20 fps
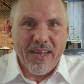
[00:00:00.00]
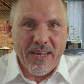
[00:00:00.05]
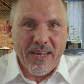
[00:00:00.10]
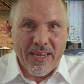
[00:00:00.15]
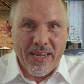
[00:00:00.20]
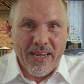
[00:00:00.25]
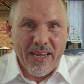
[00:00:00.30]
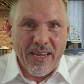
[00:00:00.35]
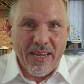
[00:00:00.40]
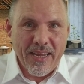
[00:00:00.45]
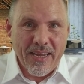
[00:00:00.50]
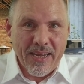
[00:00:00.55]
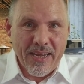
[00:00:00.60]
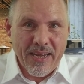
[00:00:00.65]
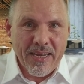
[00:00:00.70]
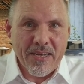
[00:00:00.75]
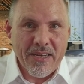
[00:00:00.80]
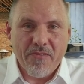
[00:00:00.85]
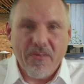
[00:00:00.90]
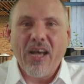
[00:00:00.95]

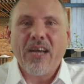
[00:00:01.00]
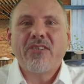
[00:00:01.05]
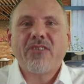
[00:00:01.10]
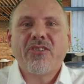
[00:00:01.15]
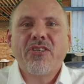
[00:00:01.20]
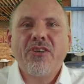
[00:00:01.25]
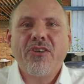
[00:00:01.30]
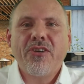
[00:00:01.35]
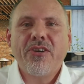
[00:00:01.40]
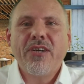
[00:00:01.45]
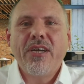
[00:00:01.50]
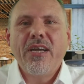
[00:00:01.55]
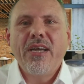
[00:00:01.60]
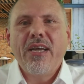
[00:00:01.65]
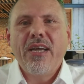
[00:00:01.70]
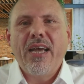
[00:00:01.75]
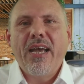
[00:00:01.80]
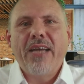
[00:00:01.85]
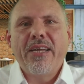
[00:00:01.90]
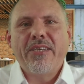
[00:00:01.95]
end of last year,
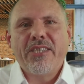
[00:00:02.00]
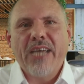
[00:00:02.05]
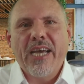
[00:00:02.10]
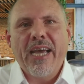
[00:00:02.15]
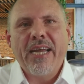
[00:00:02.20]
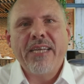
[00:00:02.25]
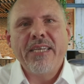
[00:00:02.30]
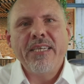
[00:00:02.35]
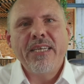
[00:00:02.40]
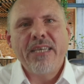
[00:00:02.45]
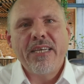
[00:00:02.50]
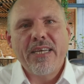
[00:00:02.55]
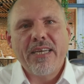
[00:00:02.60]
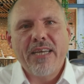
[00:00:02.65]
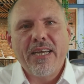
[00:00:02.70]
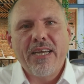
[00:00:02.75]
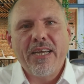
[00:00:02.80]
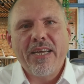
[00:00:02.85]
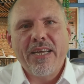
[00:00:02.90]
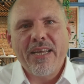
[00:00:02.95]
Jannie
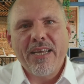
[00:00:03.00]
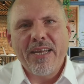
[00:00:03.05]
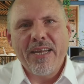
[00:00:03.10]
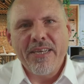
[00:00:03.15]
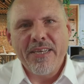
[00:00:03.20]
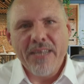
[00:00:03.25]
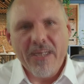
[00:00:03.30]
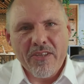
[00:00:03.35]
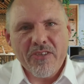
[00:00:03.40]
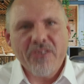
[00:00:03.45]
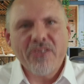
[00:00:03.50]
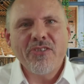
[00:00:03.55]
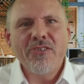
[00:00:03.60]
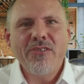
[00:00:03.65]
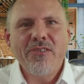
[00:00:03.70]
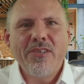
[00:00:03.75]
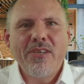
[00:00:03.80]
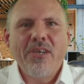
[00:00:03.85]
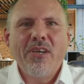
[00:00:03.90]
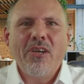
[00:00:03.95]
Nielsen,
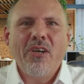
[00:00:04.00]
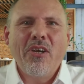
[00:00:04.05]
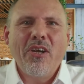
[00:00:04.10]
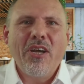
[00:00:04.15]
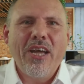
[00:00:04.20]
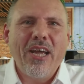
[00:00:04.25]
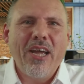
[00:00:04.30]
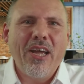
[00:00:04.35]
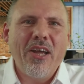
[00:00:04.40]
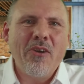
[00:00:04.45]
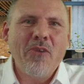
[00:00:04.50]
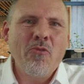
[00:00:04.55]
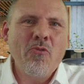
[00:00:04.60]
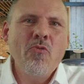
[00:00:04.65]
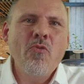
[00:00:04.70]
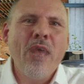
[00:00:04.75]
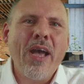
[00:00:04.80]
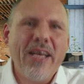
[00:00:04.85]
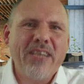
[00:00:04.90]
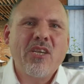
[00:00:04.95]
who
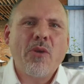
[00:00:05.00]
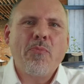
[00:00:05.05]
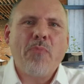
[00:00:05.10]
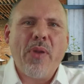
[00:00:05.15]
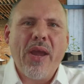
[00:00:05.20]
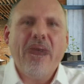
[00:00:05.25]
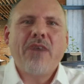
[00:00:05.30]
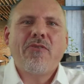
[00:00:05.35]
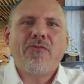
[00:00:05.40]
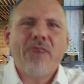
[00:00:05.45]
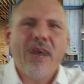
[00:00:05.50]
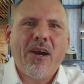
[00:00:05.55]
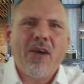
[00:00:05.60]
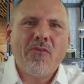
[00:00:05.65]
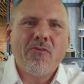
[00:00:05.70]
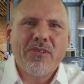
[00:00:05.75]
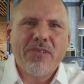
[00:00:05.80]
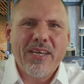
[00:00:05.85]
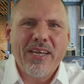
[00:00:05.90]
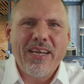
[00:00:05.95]
has a
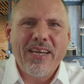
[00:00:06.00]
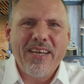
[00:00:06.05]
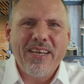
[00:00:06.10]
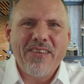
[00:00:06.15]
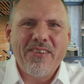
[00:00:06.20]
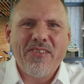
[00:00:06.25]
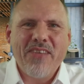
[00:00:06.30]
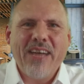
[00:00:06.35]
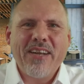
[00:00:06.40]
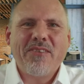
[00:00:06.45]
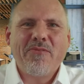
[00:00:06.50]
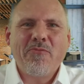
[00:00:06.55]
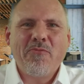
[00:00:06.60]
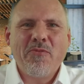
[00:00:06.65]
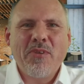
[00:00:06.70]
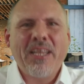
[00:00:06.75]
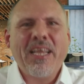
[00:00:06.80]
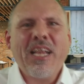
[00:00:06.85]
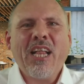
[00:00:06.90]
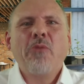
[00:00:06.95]
background that
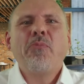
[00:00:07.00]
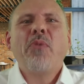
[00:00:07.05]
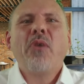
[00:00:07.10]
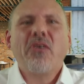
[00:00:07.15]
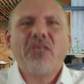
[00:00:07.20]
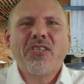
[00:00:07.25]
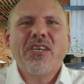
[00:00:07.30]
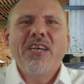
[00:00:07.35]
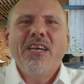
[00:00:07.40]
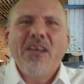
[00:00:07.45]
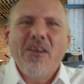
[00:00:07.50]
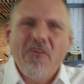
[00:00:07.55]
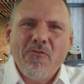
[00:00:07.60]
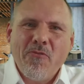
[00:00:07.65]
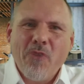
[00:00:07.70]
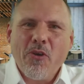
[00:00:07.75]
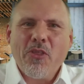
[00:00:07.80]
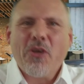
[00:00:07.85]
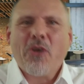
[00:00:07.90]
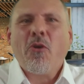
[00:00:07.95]
will help us
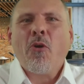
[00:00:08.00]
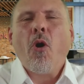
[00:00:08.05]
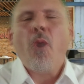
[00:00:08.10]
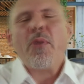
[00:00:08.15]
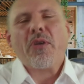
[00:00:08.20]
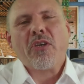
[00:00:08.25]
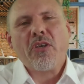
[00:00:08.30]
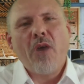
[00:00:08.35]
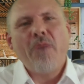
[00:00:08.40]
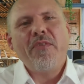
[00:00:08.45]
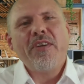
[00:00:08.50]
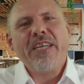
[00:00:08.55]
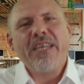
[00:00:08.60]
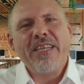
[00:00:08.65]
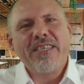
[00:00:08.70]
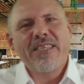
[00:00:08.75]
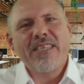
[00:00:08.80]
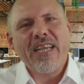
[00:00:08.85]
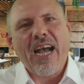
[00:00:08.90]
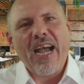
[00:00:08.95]
for the corporate
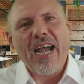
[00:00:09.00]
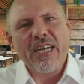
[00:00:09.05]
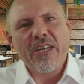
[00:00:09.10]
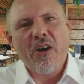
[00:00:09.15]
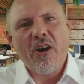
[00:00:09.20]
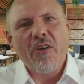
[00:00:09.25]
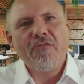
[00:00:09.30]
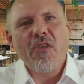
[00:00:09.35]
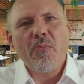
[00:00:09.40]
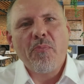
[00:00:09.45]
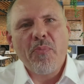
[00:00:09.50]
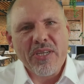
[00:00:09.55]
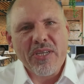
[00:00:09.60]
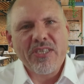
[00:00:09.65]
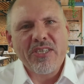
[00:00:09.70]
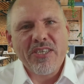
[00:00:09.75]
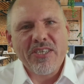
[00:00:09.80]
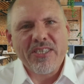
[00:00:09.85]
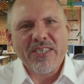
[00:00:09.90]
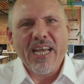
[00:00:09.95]
governance side of the
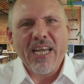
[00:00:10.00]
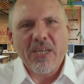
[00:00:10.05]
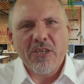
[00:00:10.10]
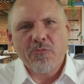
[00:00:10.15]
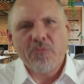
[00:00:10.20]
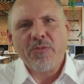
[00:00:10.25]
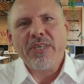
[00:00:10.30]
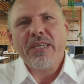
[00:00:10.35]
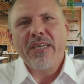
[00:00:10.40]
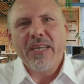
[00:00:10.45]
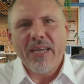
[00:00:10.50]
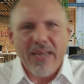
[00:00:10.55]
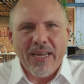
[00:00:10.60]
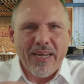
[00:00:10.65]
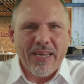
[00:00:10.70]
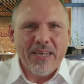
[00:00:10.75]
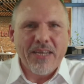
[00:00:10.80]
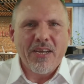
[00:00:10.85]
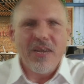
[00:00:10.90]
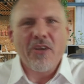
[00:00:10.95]
business as we
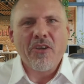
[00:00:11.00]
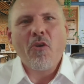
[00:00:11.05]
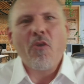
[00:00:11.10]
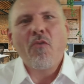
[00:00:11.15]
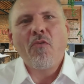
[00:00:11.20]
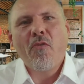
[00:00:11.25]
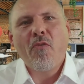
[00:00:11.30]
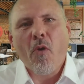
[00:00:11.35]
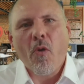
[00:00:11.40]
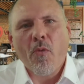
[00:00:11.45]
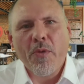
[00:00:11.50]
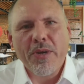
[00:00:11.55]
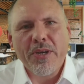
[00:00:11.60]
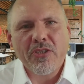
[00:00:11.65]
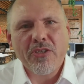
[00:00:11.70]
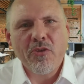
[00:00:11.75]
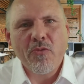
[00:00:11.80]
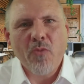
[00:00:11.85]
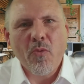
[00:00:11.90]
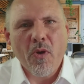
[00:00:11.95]
go forward
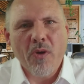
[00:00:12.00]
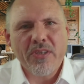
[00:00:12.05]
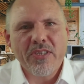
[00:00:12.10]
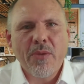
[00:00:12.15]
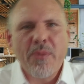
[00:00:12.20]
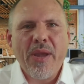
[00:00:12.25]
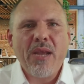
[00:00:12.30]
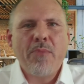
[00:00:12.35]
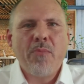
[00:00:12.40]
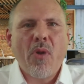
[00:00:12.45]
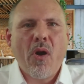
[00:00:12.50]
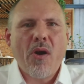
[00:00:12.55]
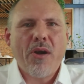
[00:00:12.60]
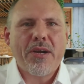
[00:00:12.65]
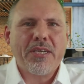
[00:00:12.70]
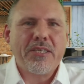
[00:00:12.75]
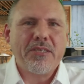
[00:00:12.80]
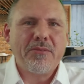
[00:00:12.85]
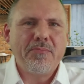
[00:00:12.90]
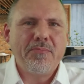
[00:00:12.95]
towards the main market.